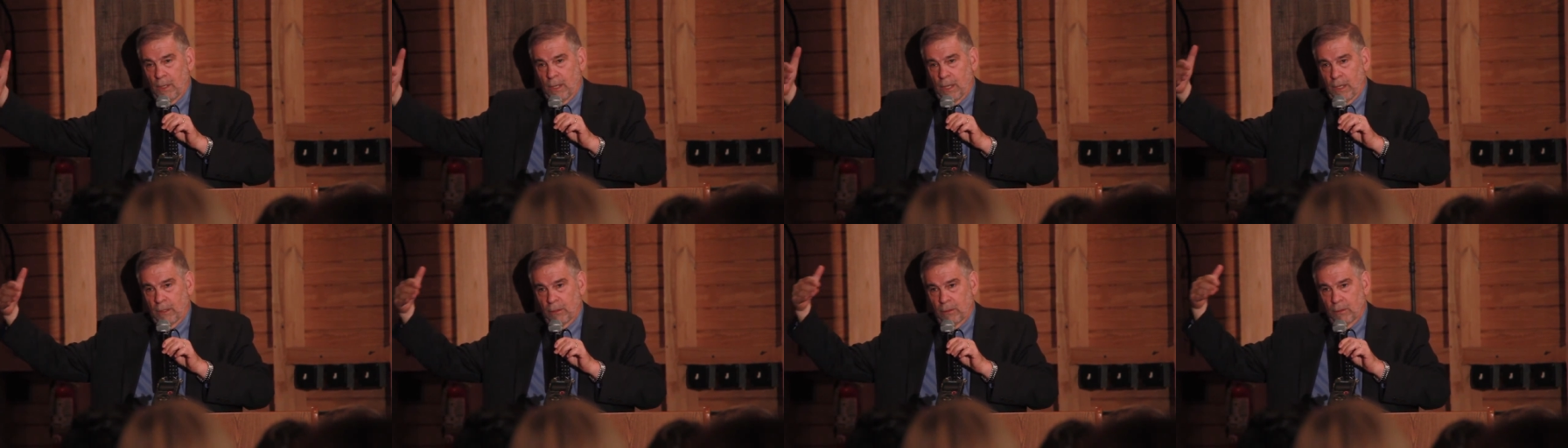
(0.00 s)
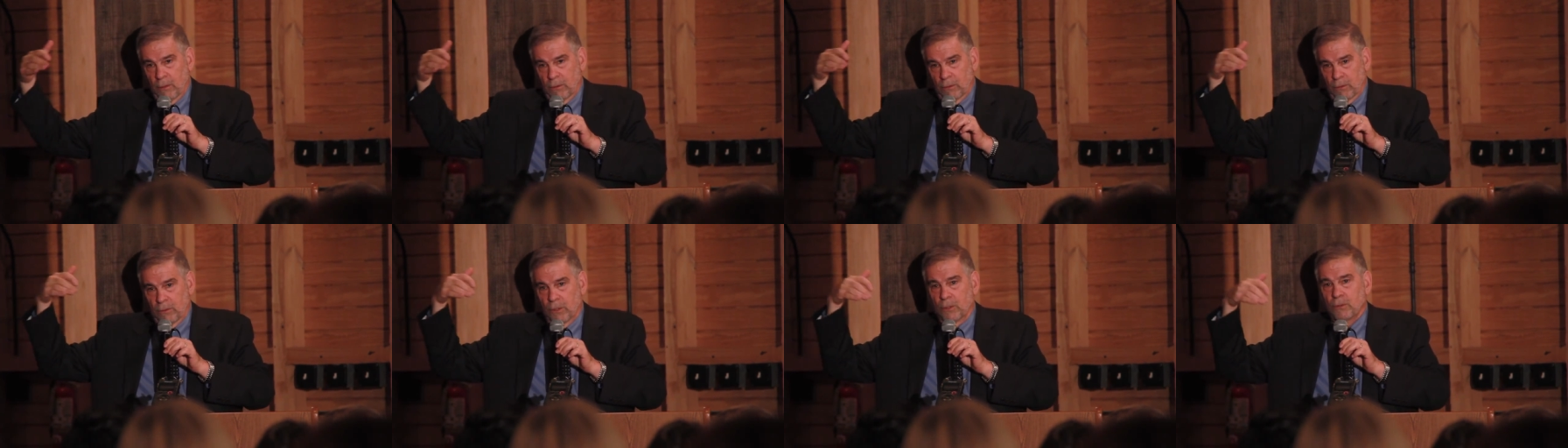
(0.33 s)
and
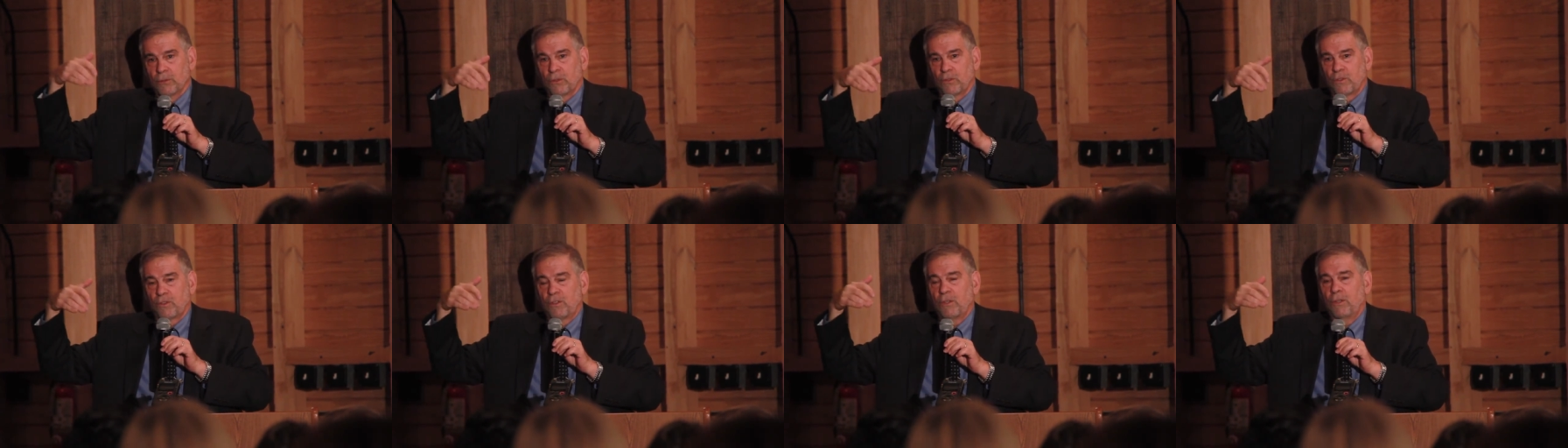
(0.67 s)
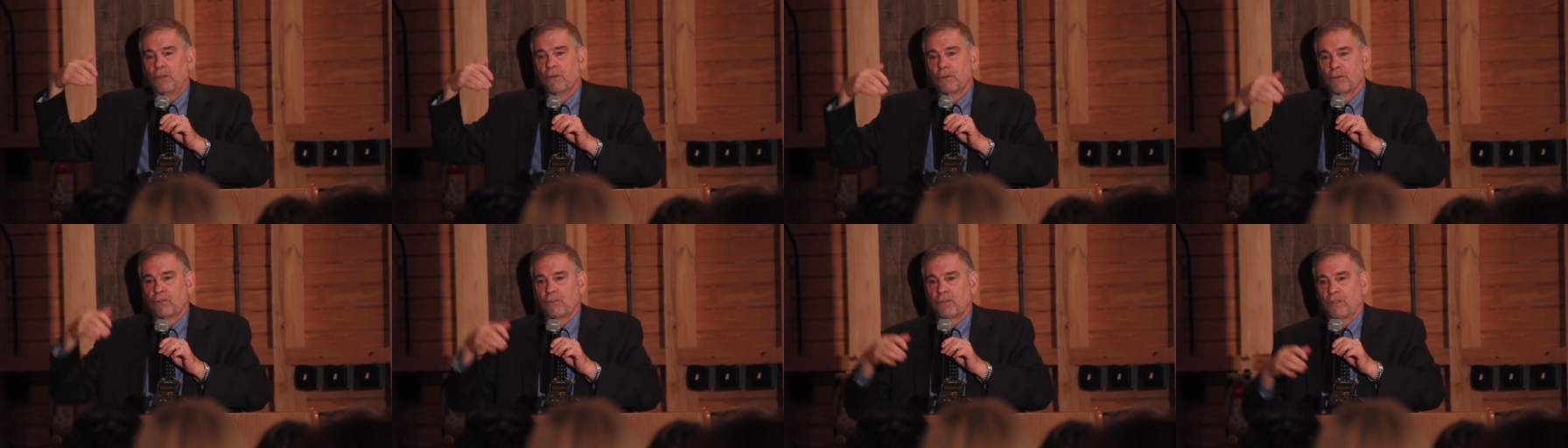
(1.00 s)
don't see
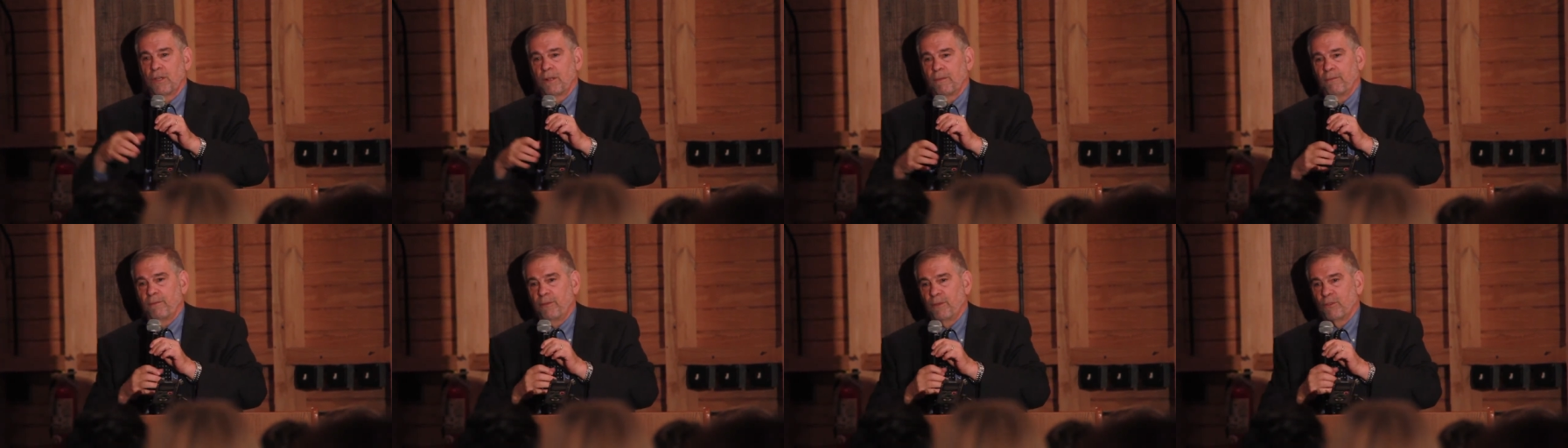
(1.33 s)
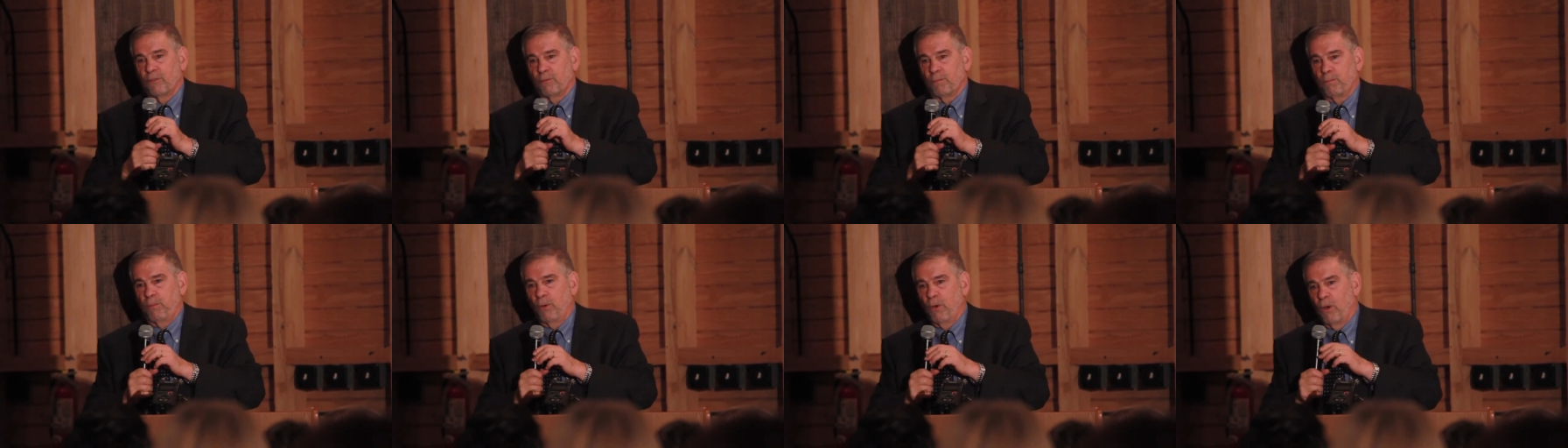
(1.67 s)
yourself
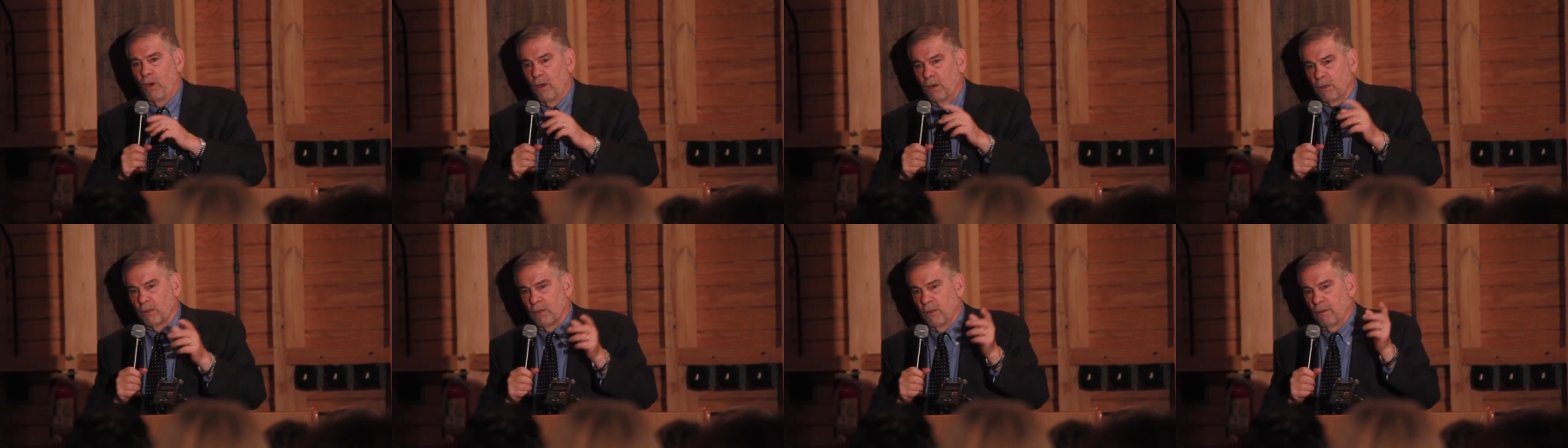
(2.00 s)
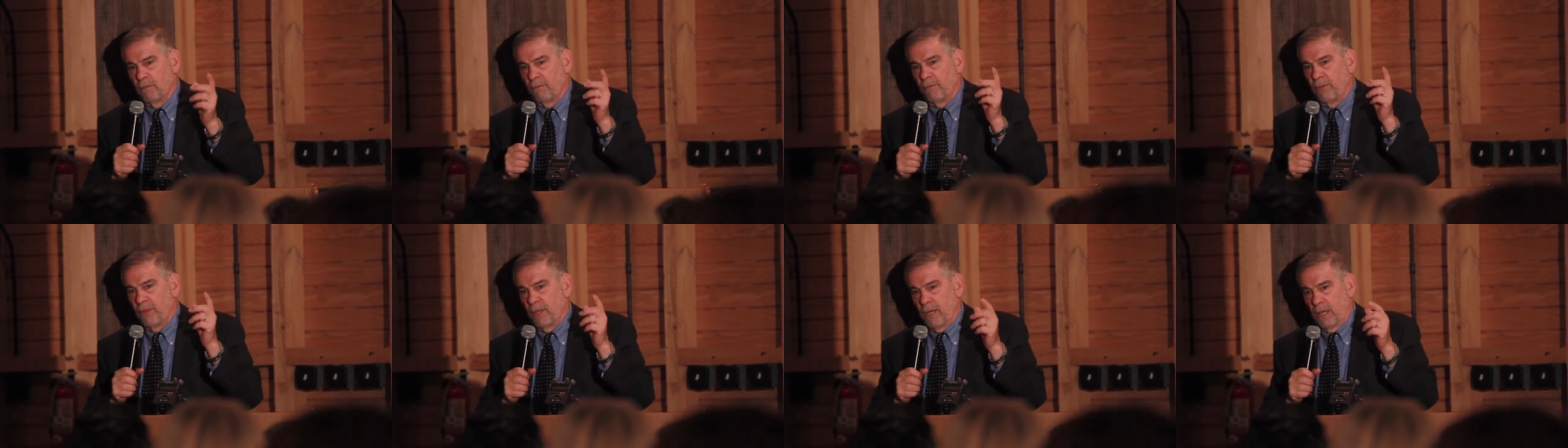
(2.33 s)
as part
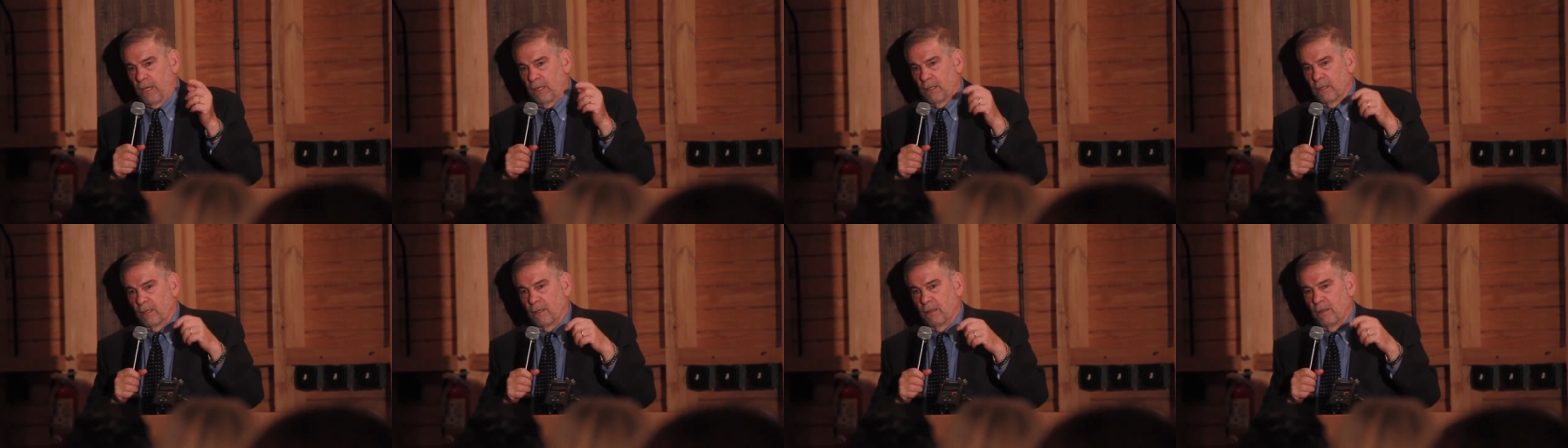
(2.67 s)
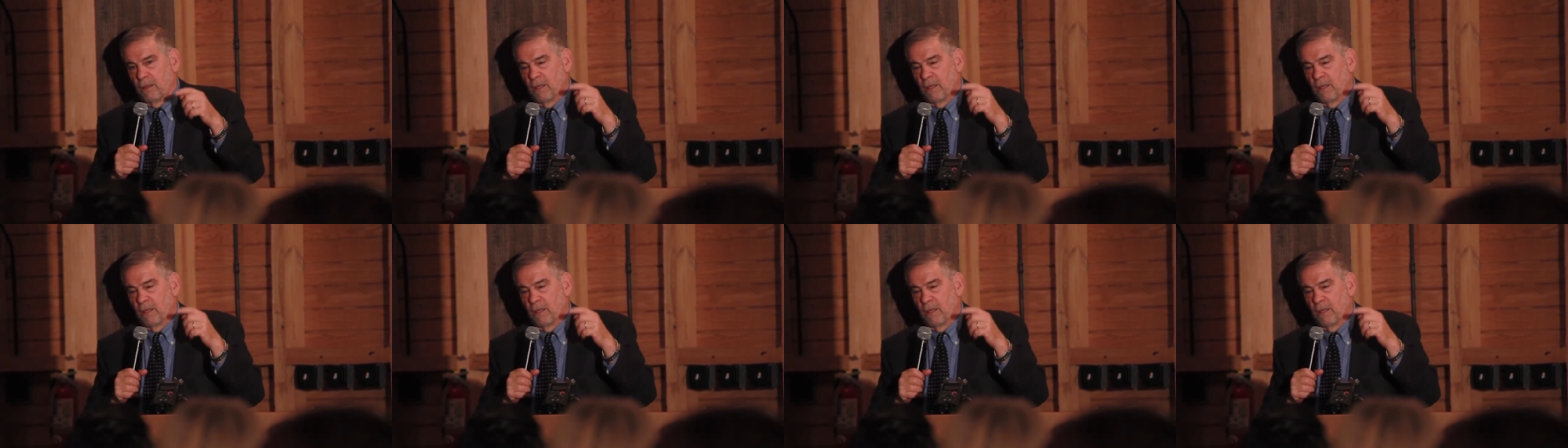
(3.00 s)
of that,